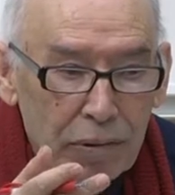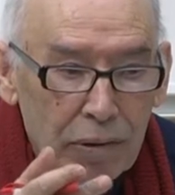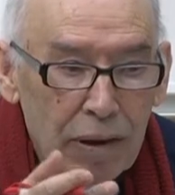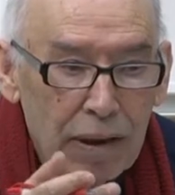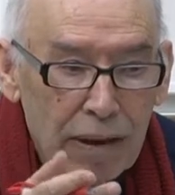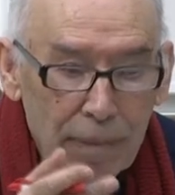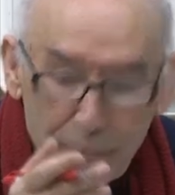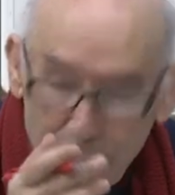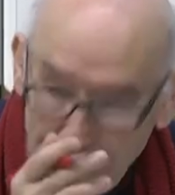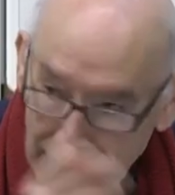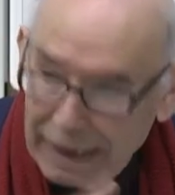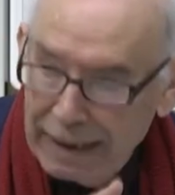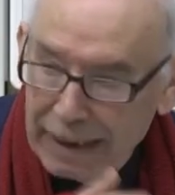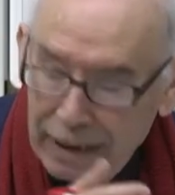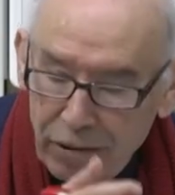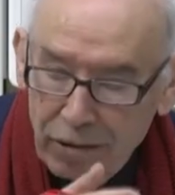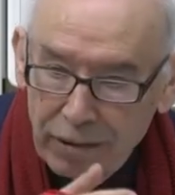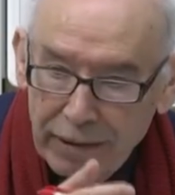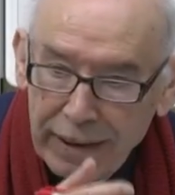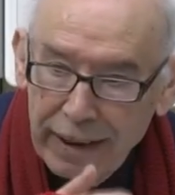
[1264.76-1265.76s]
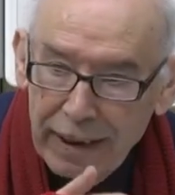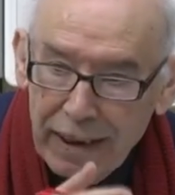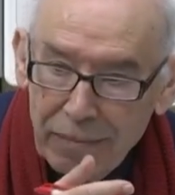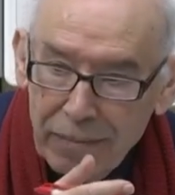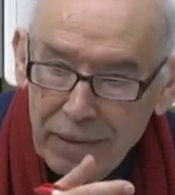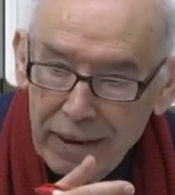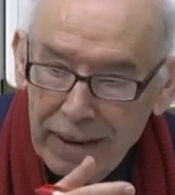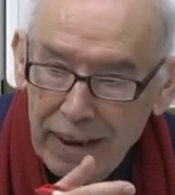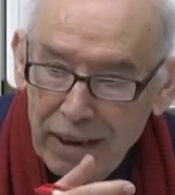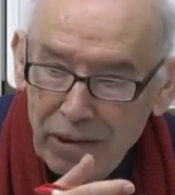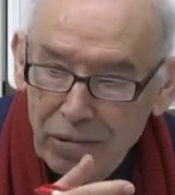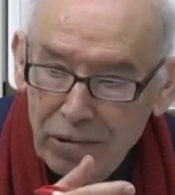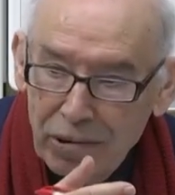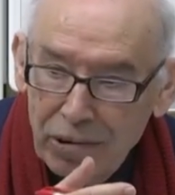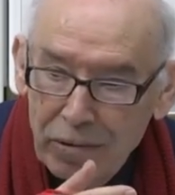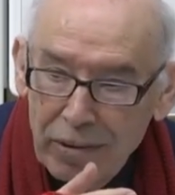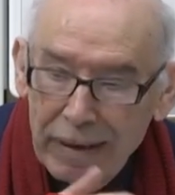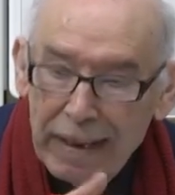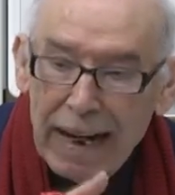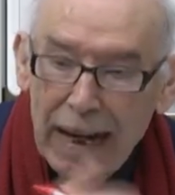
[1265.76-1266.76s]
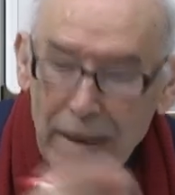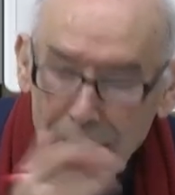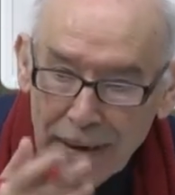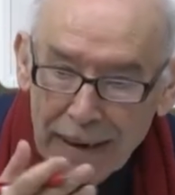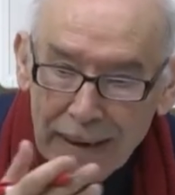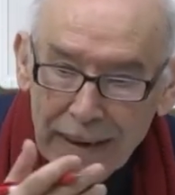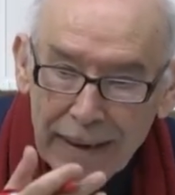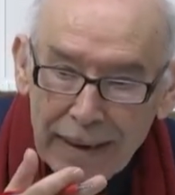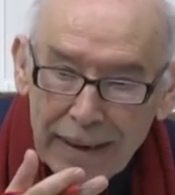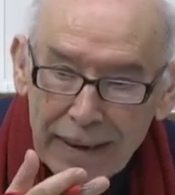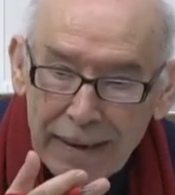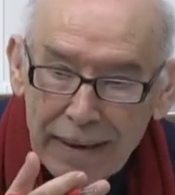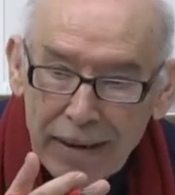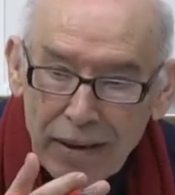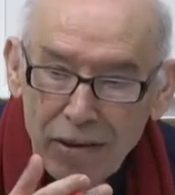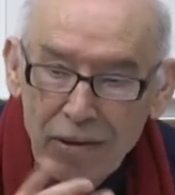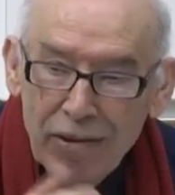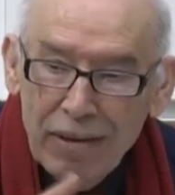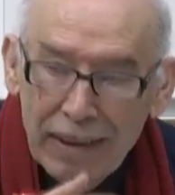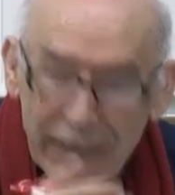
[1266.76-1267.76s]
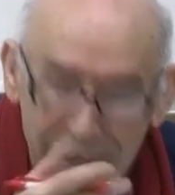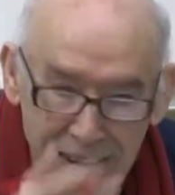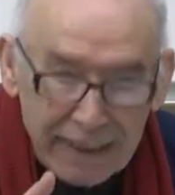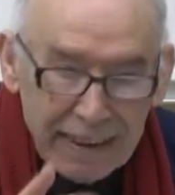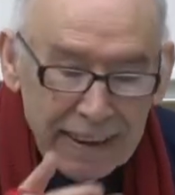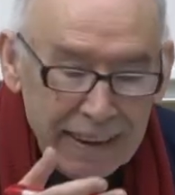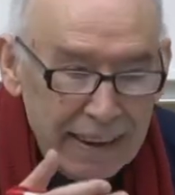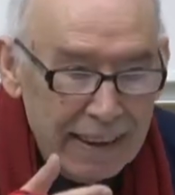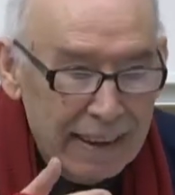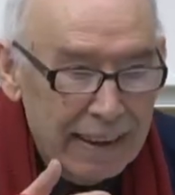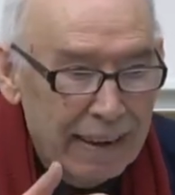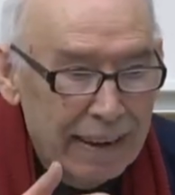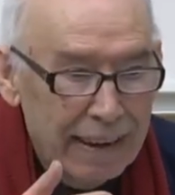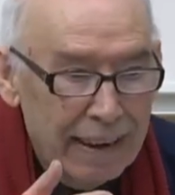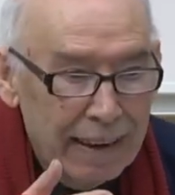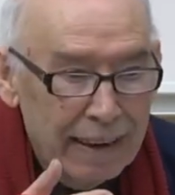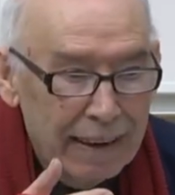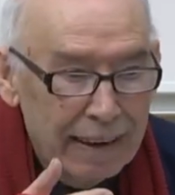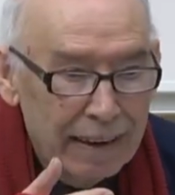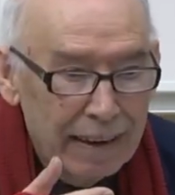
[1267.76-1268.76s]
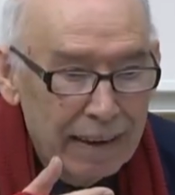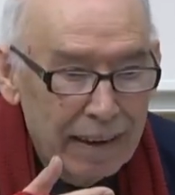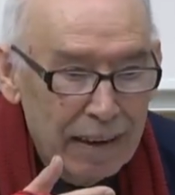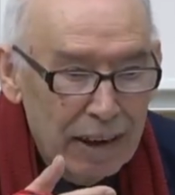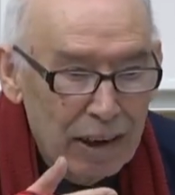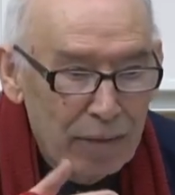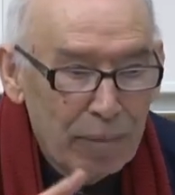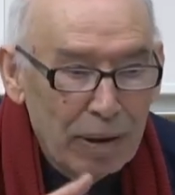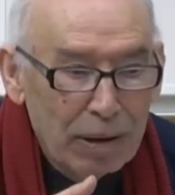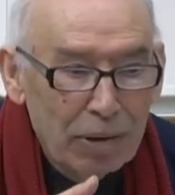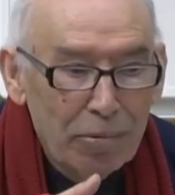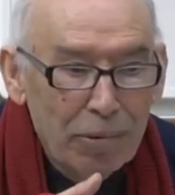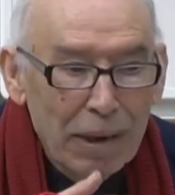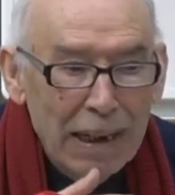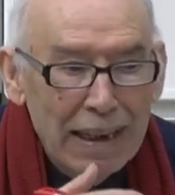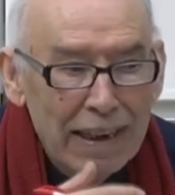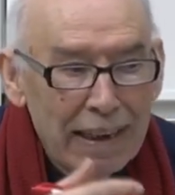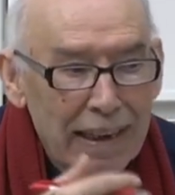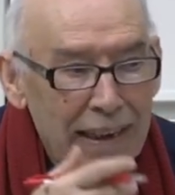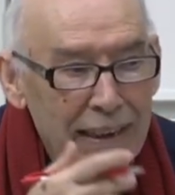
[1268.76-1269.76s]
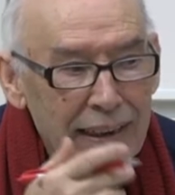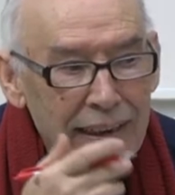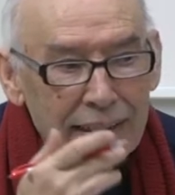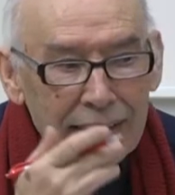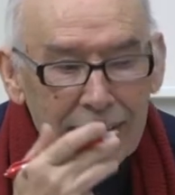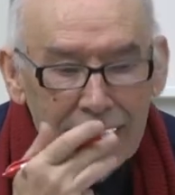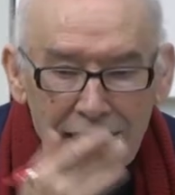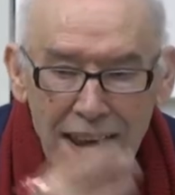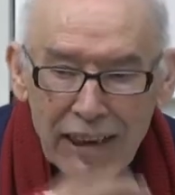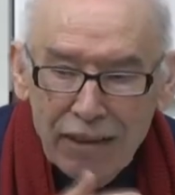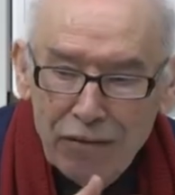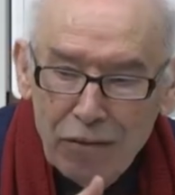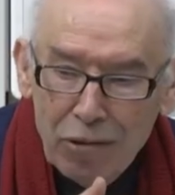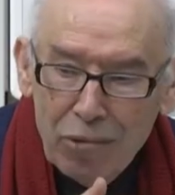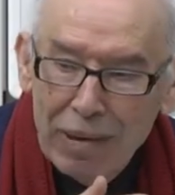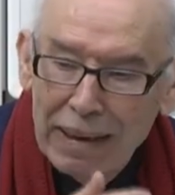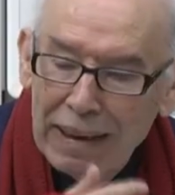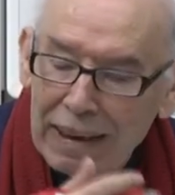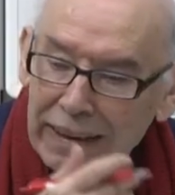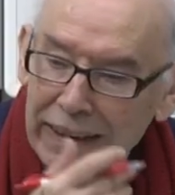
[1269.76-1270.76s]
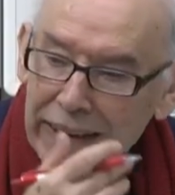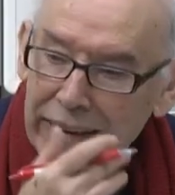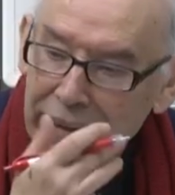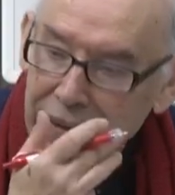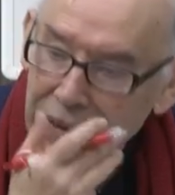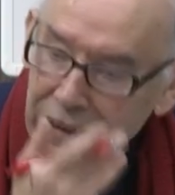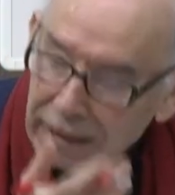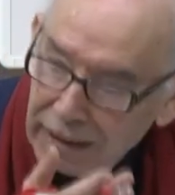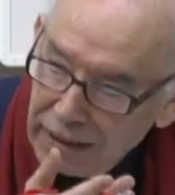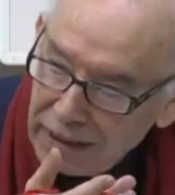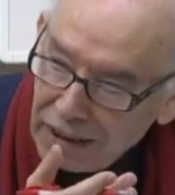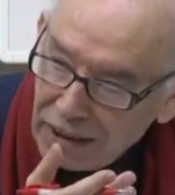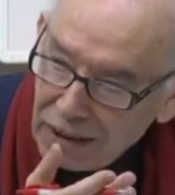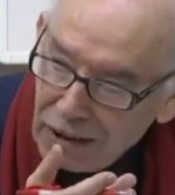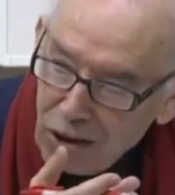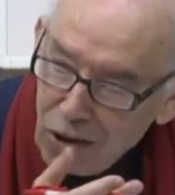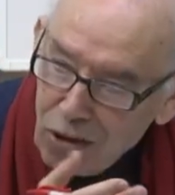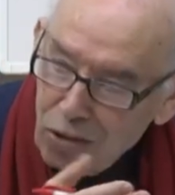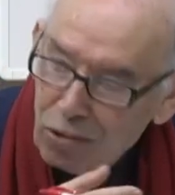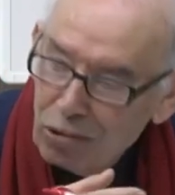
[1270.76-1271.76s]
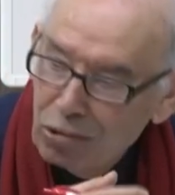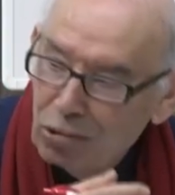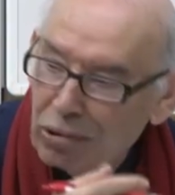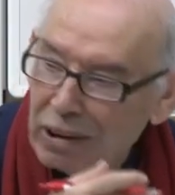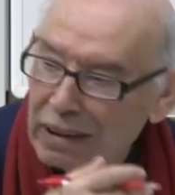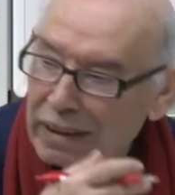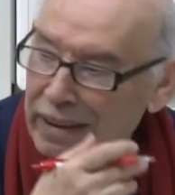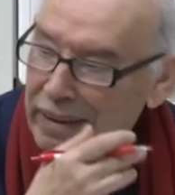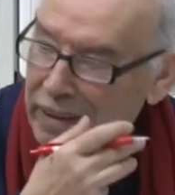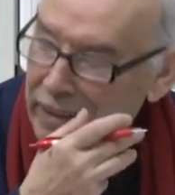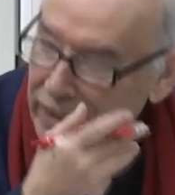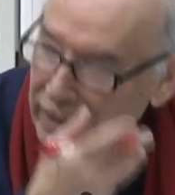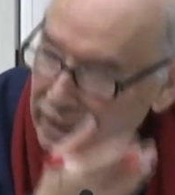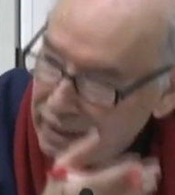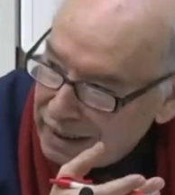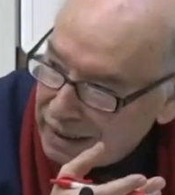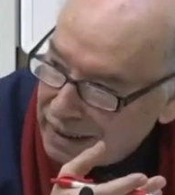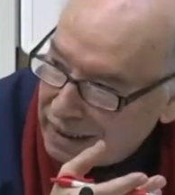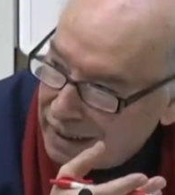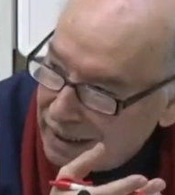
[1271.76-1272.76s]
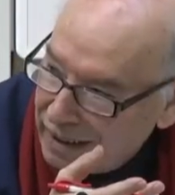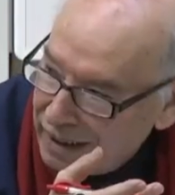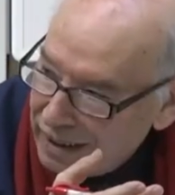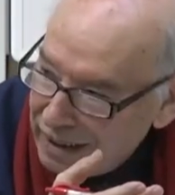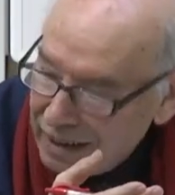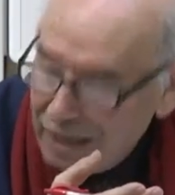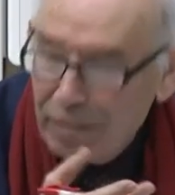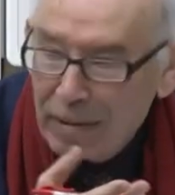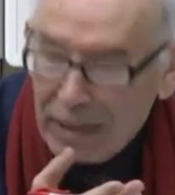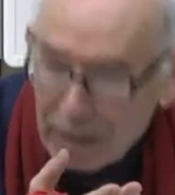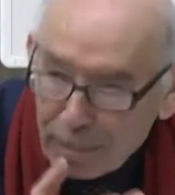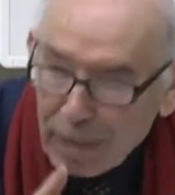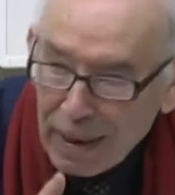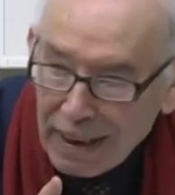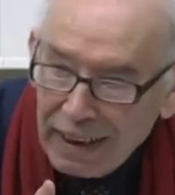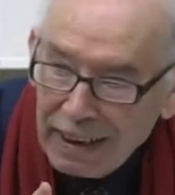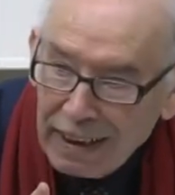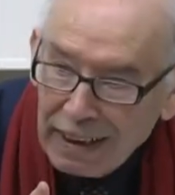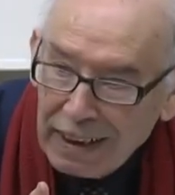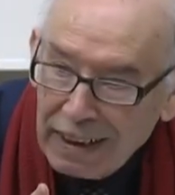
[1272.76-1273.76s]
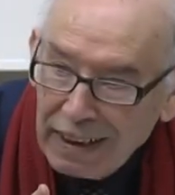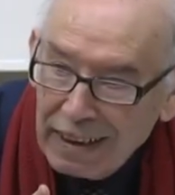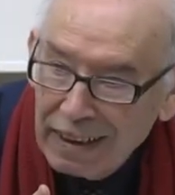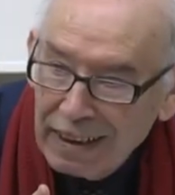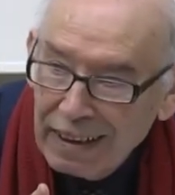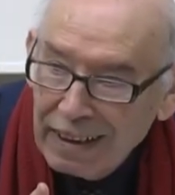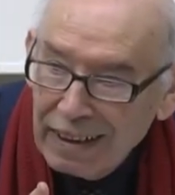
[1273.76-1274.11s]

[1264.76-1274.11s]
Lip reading: you know, buying the term. They use, you know, grabbing or leasing land. But when they lease land for 100 years or 200 years, it means buying.